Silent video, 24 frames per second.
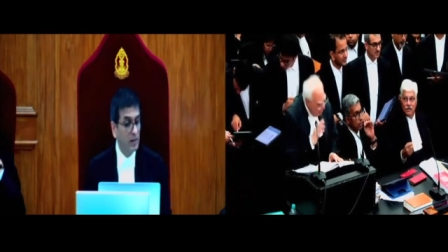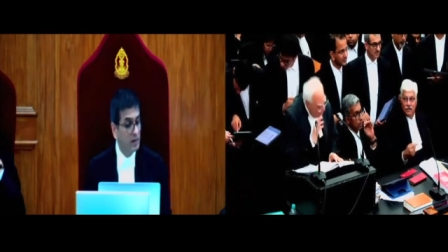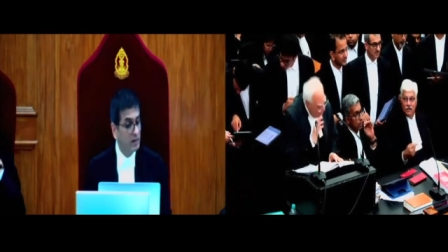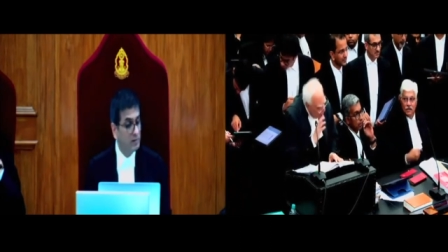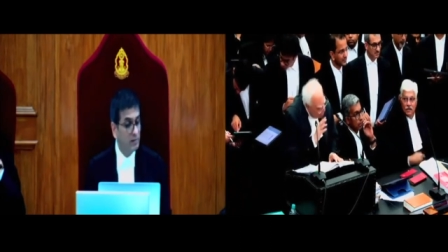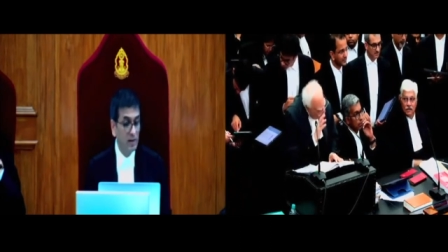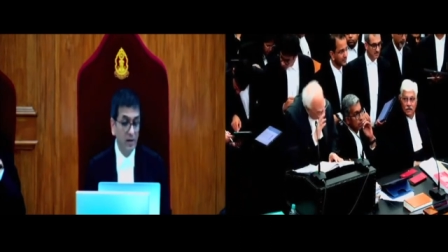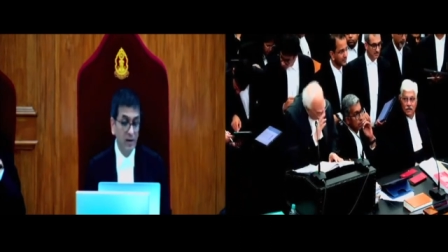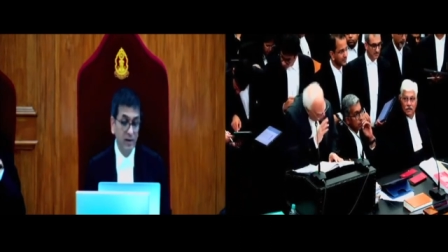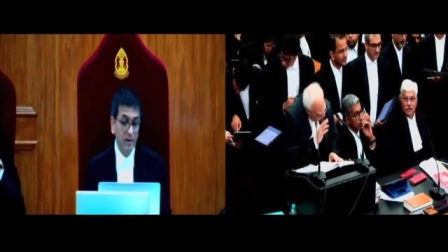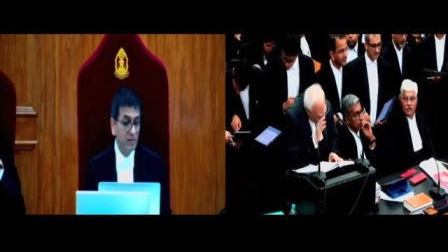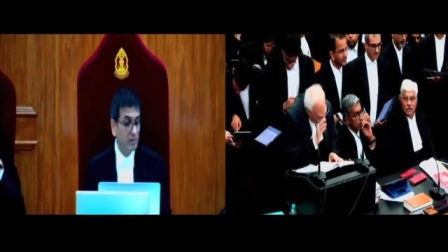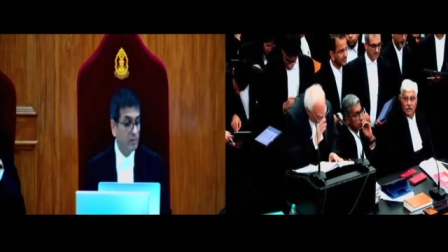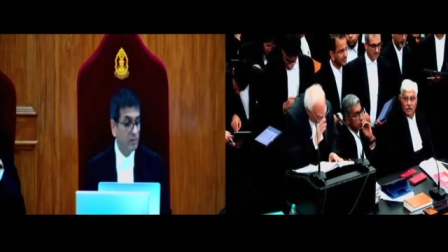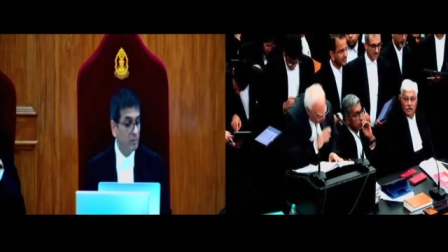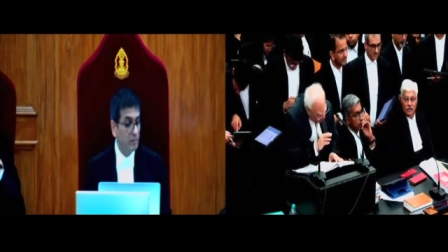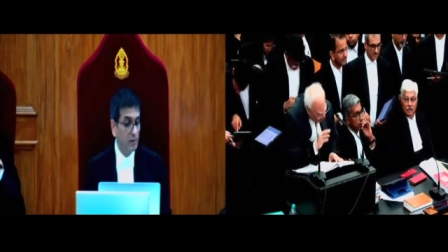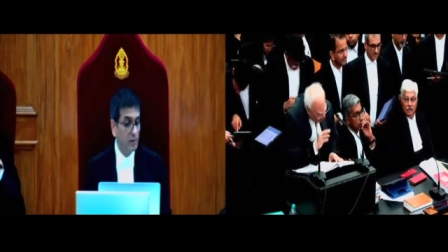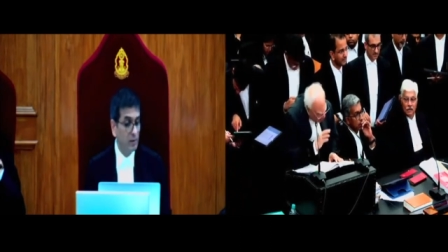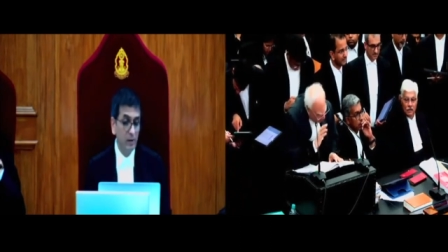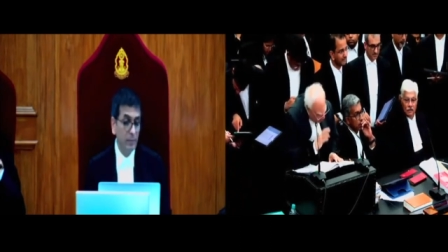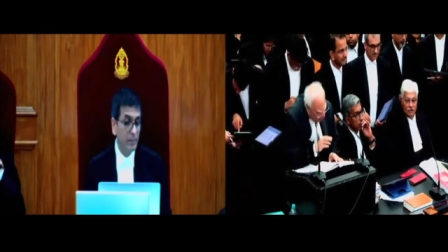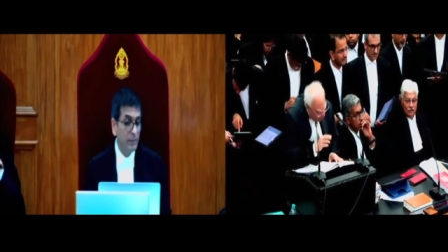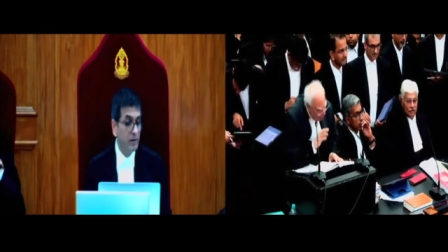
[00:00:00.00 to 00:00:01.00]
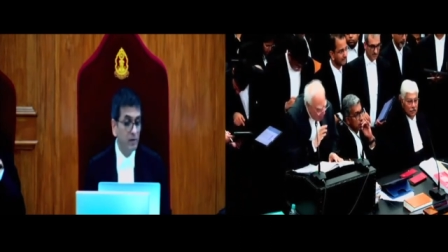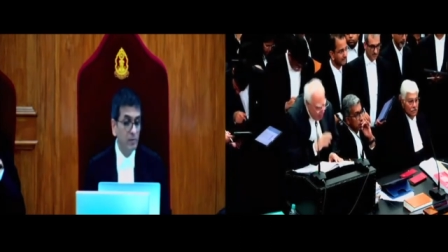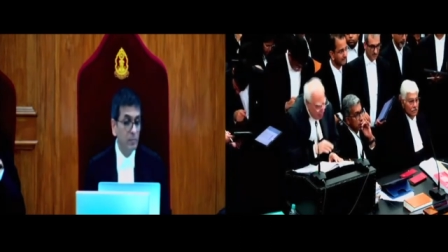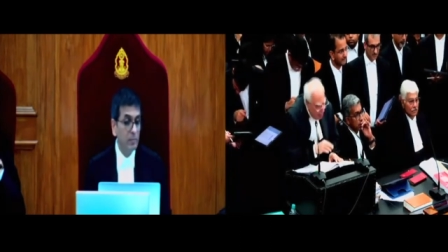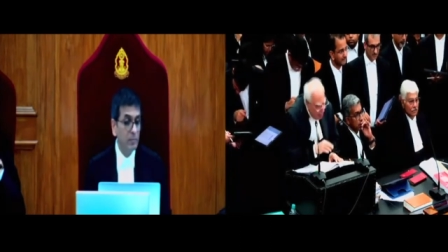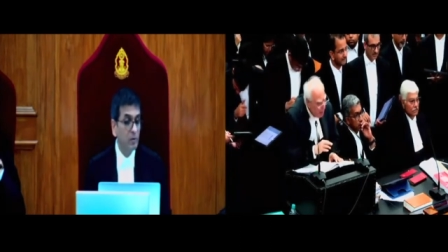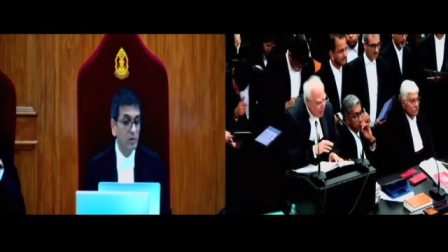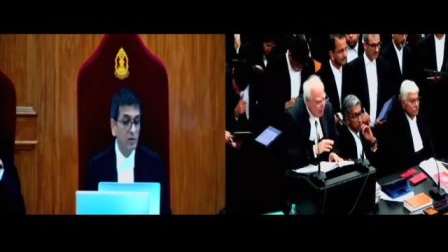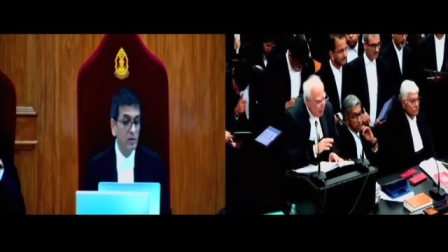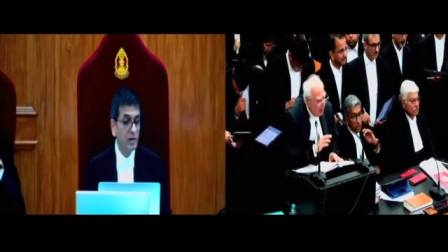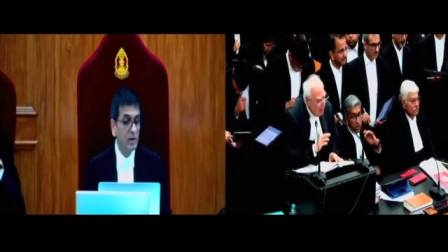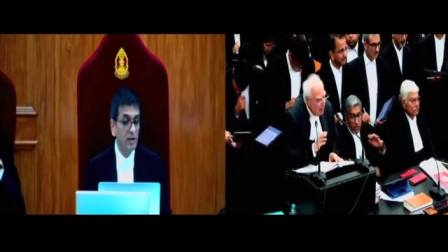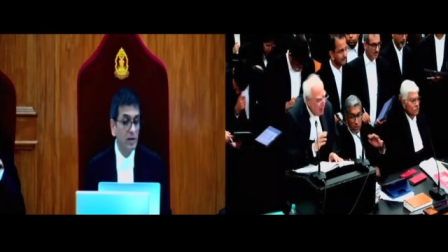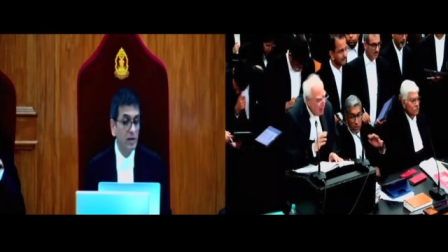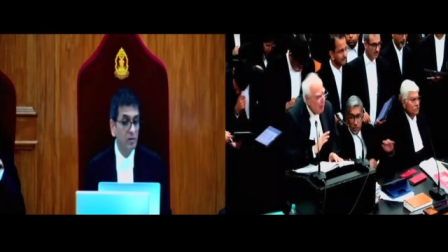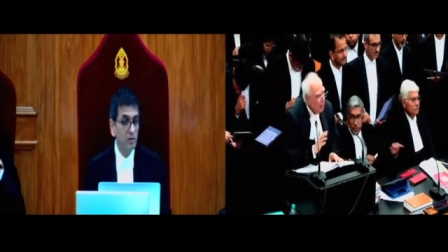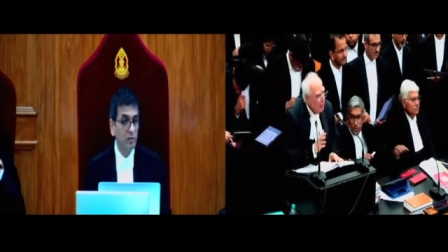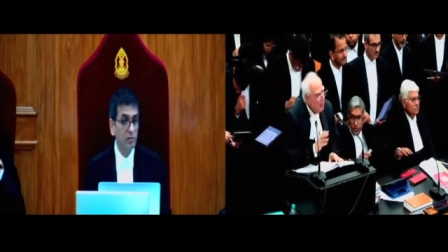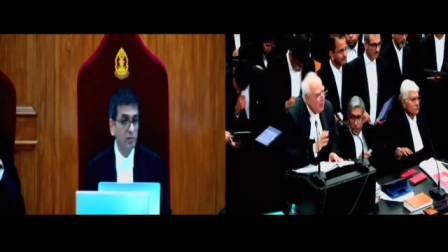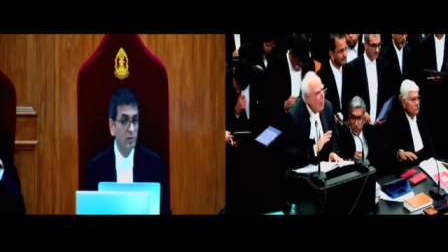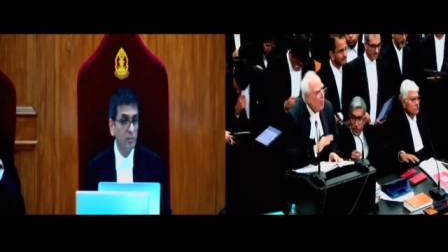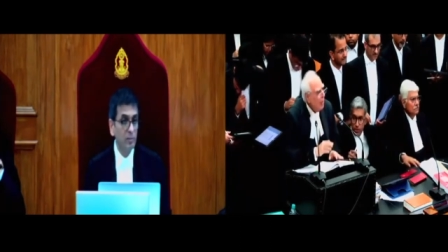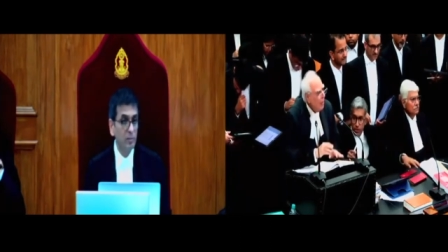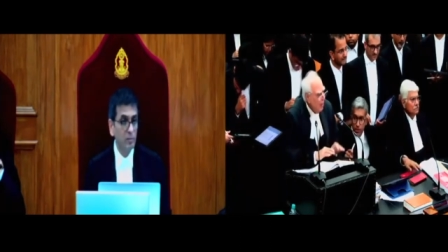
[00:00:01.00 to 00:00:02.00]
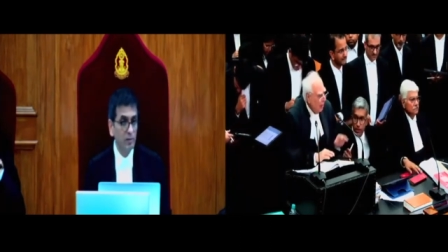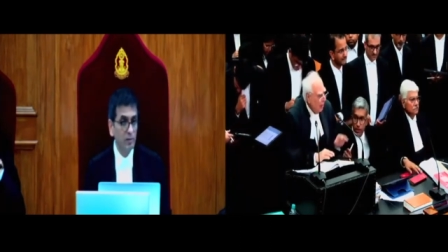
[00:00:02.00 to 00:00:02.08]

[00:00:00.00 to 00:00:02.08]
it depends upon the nature of the.